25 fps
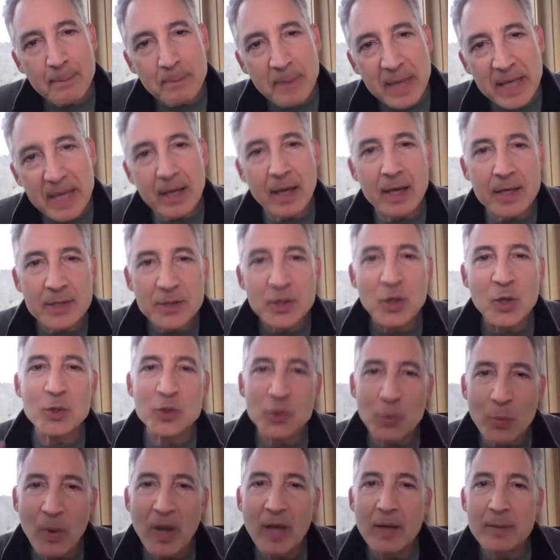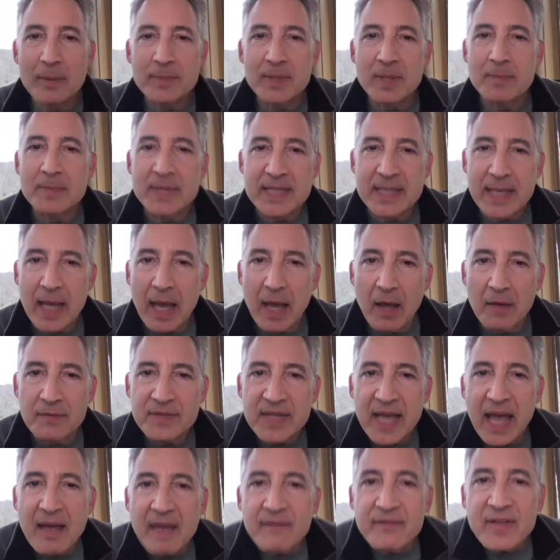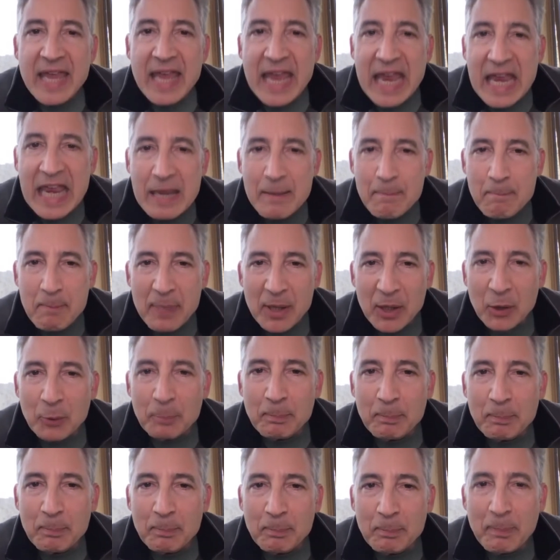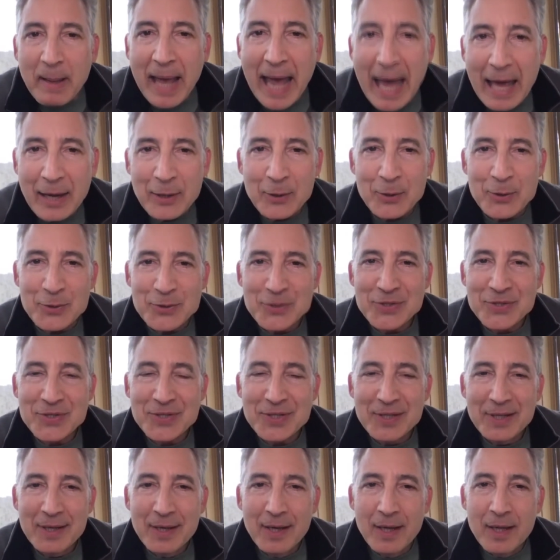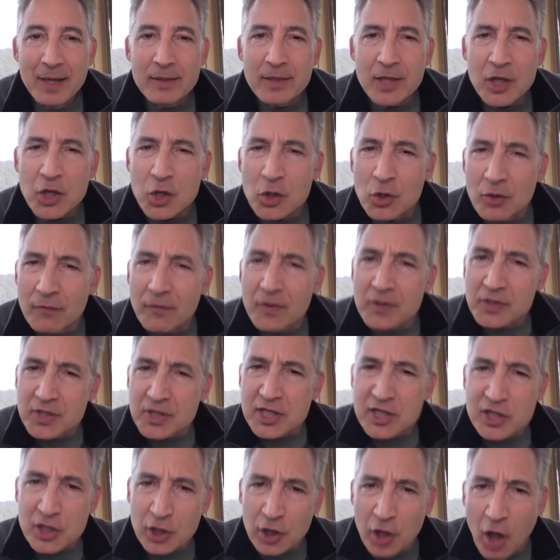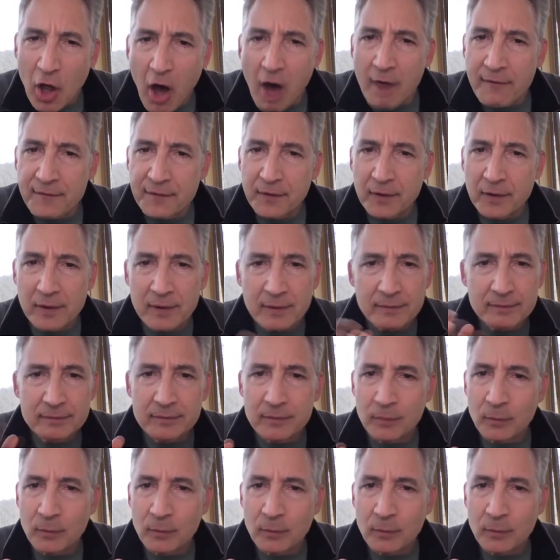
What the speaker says: because those realms themselves have inbuilt patterns, the universe is lawful.